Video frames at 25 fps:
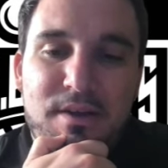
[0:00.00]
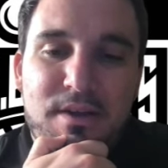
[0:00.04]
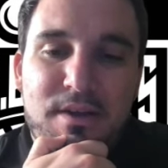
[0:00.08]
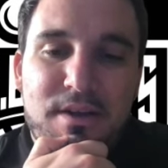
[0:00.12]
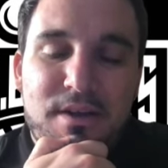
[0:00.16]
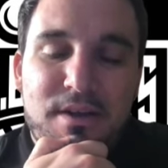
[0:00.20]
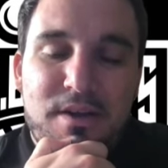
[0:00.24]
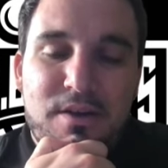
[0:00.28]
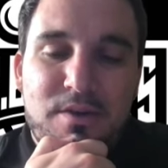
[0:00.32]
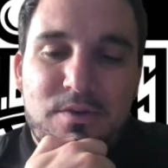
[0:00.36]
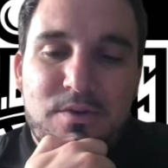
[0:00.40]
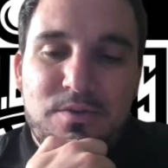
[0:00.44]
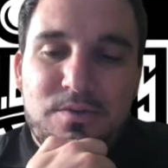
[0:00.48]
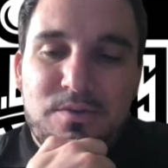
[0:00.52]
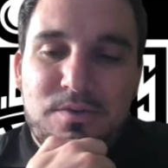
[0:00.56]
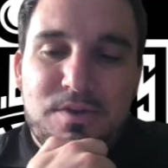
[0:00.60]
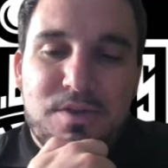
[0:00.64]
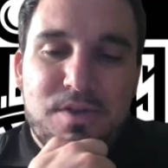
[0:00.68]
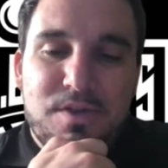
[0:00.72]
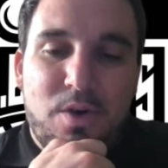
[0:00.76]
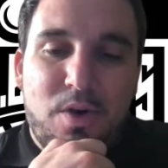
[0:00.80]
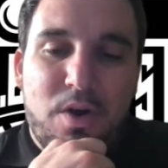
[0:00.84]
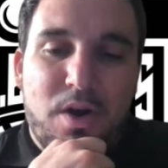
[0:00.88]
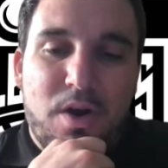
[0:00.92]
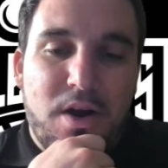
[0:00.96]

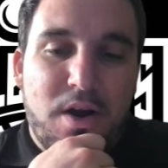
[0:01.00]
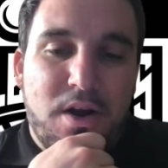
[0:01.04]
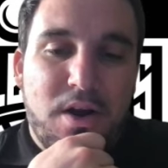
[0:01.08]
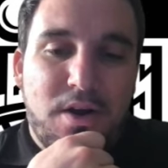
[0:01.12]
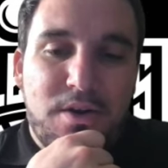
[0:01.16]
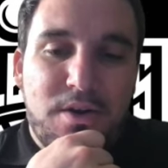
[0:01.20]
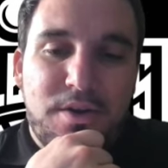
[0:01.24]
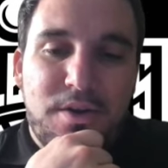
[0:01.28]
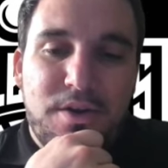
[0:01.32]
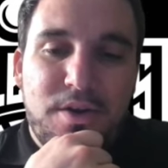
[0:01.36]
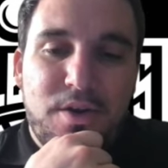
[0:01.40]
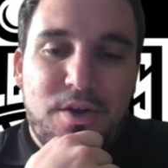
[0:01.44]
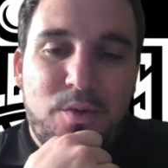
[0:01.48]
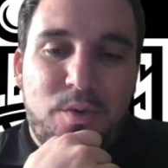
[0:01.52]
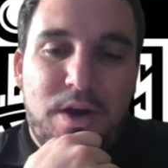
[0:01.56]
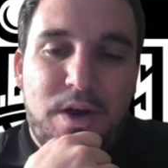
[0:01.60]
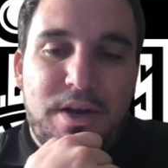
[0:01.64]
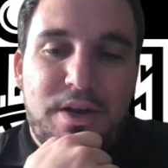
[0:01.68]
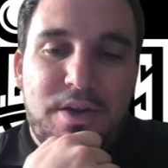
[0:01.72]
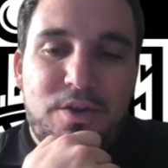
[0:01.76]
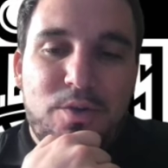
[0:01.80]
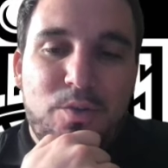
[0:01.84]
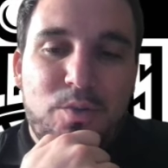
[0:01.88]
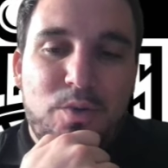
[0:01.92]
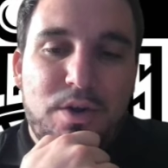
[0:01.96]
so hard? Why
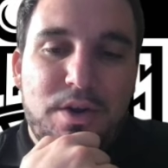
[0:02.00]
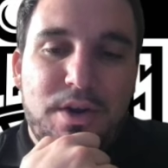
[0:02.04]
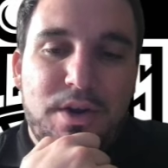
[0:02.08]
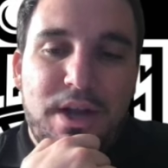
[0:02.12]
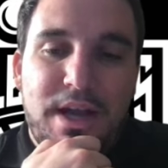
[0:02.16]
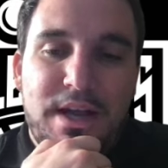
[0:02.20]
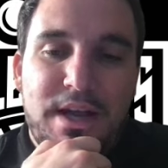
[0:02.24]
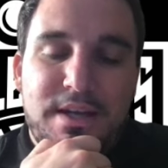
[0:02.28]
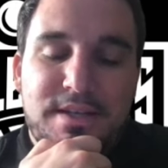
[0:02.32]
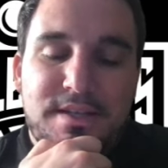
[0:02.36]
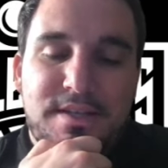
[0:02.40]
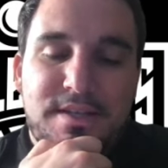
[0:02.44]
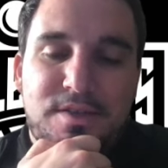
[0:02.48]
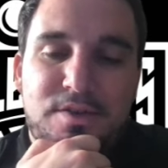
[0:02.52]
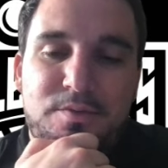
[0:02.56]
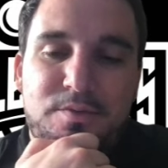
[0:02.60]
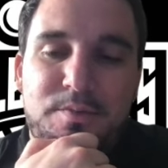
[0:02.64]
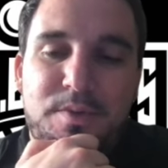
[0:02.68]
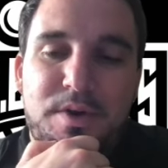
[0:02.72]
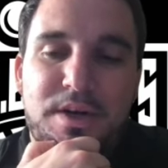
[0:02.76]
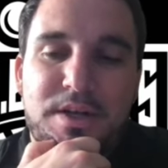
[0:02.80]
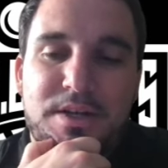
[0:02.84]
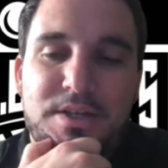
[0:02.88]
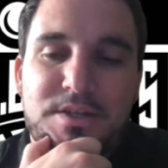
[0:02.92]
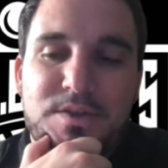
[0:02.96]
do you work at it so
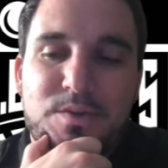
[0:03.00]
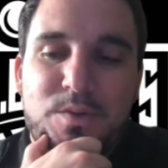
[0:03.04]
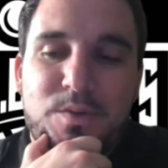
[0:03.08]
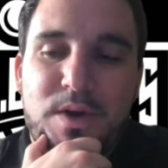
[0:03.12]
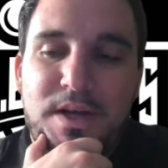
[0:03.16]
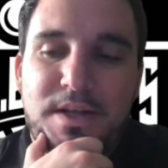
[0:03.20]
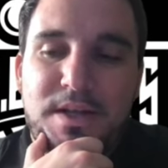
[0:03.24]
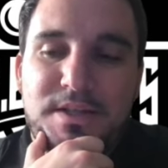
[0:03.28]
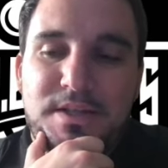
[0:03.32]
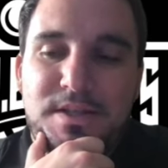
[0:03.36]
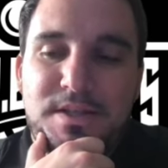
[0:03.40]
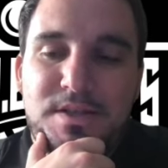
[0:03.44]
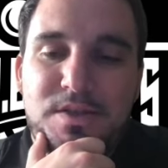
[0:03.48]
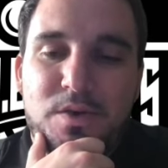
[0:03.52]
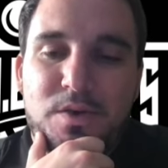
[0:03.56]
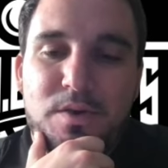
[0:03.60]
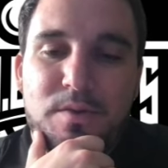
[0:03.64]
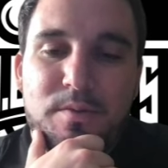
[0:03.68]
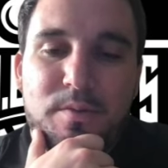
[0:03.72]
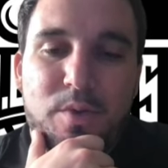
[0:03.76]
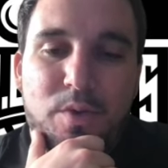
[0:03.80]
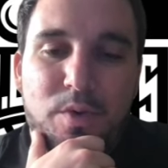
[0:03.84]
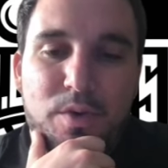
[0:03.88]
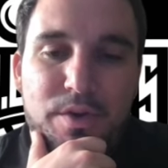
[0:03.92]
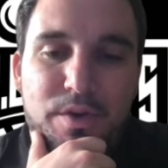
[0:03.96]
much? Why is it so
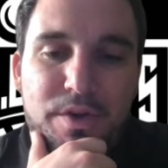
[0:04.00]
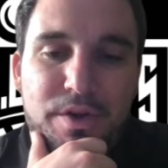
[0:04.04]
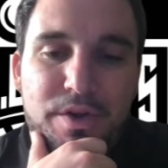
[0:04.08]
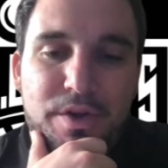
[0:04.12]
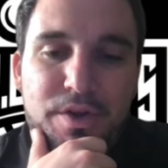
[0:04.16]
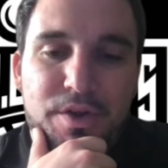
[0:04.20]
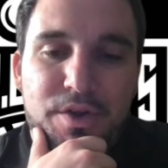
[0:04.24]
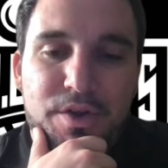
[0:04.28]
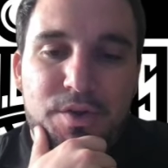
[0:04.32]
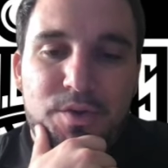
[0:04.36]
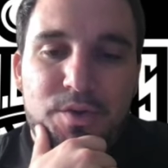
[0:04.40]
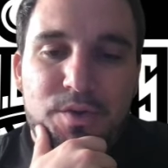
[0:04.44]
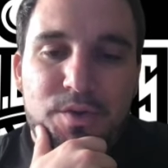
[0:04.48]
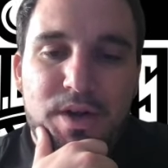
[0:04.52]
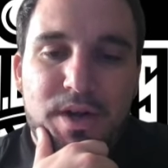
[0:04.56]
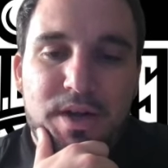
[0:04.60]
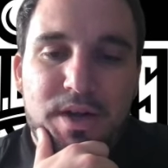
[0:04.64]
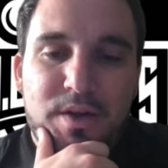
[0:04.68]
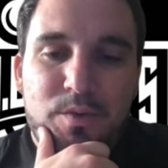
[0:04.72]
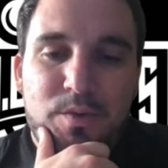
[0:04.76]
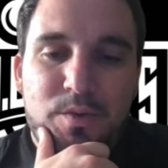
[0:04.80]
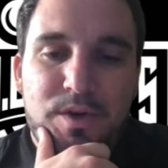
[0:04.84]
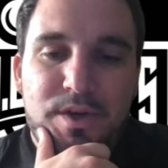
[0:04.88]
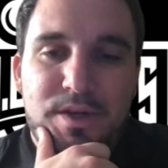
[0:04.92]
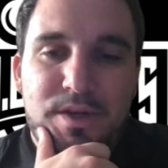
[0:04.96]
important to you?
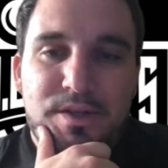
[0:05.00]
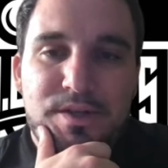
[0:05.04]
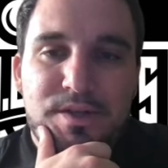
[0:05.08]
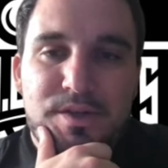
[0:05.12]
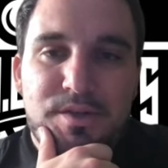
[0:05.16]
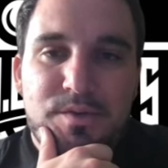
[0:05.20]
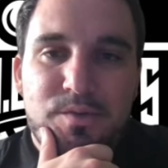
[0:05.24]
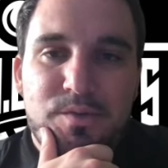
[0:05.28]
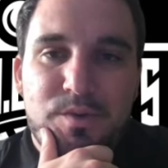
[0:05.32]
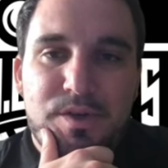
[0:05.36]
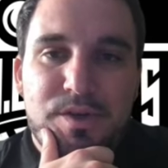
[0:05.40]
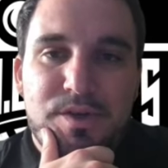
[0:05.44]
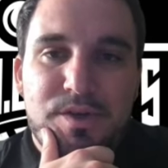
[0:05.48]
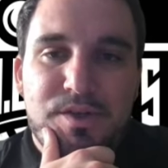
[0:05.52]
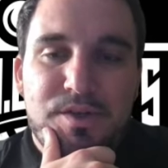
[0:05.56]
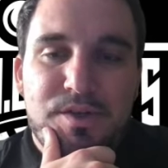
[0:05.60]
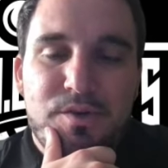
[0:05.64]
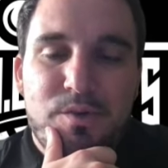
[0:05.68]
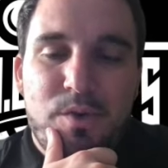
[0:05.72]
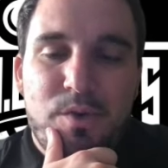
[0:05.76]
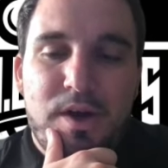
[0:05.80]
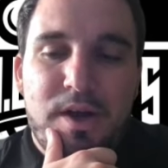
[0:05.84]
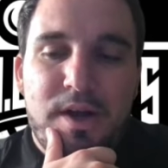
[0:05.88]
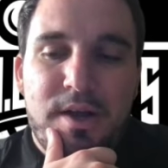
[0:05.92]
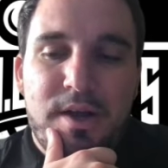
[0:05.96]
Kind of what is your
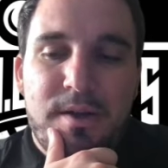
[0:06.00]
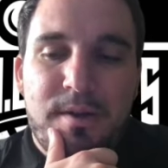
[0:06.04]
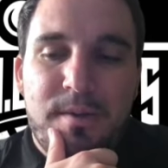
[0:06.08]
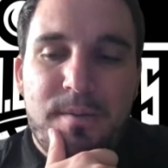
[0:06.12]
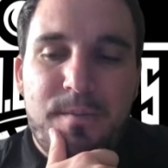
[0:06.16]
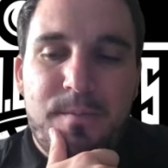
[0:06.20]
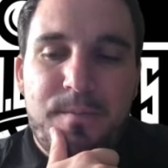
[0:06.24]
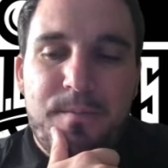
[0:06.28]
why?